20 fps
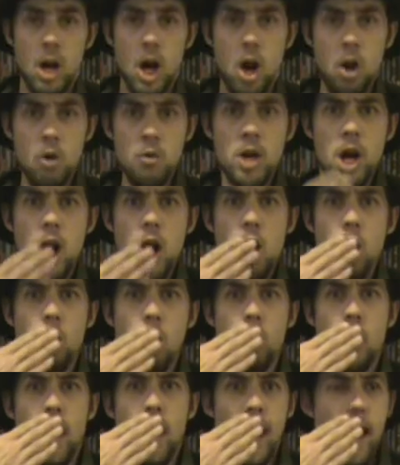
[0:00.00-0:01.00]
Oh
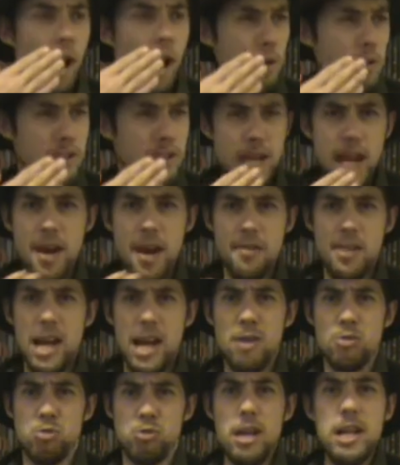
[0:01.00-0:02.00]
no! How dare
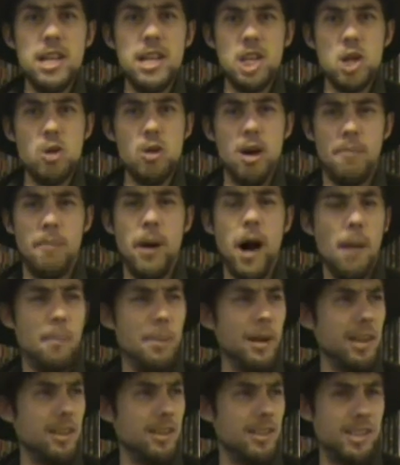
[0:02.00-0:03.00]
they redo a
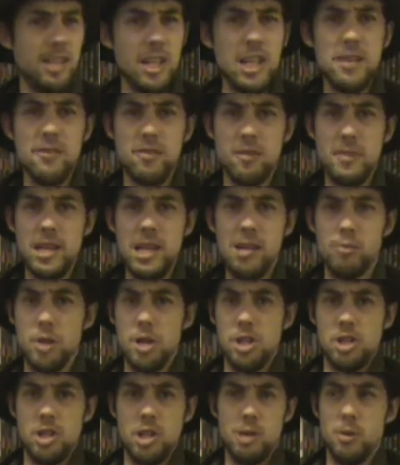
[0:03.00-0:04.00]
popular scene from the
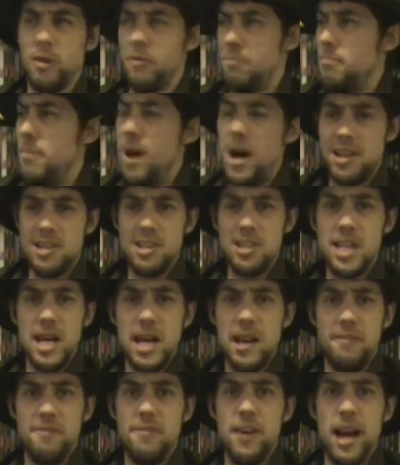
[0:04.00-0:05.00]
original with modern
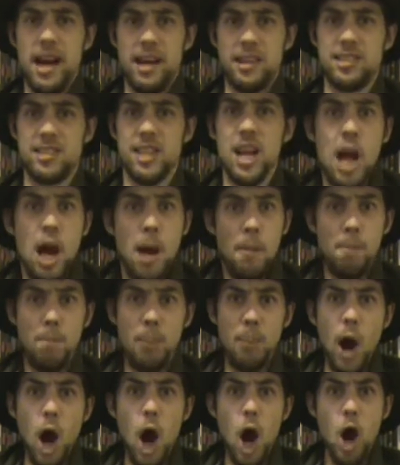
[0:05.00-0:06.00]
day effects!
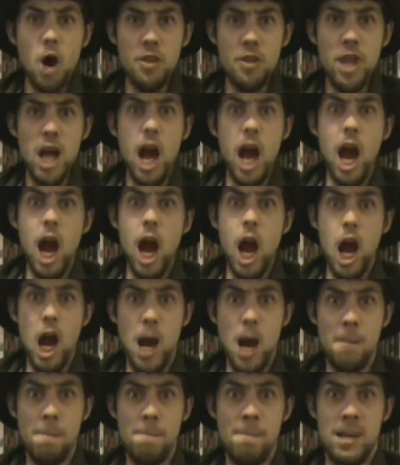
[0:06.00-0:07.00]
Burn
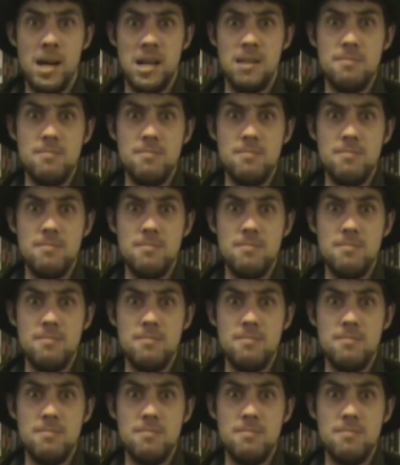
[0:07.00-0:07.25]
them!